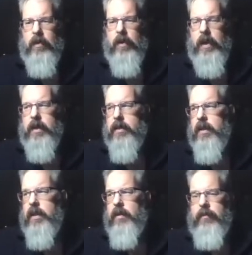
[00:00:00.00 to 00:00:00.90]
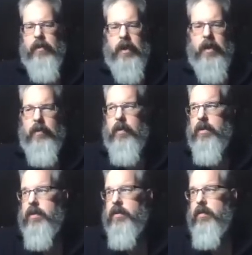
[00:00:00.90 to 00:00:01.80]
All right, and then finally we're
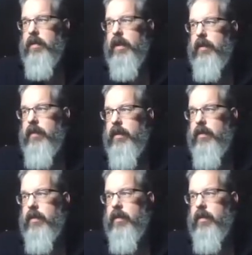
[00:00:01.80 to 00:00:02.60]
just going to give it